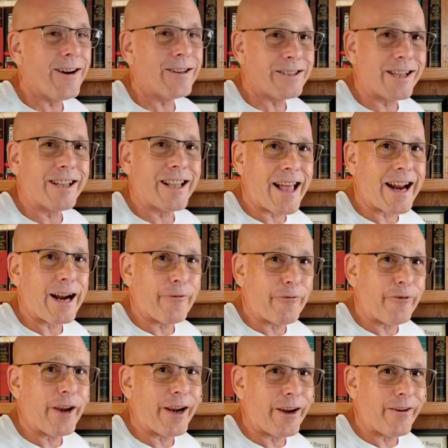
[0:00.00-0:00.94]
Aren't you glad
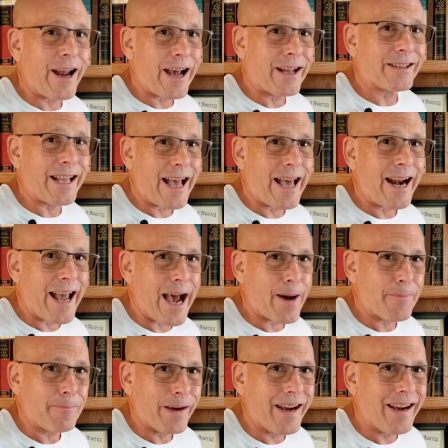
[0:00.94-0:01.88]
I figured out that
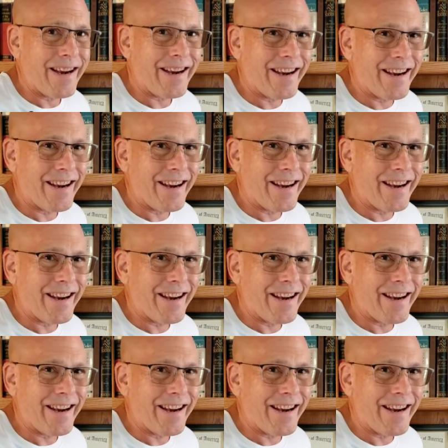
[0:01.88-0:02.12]
app?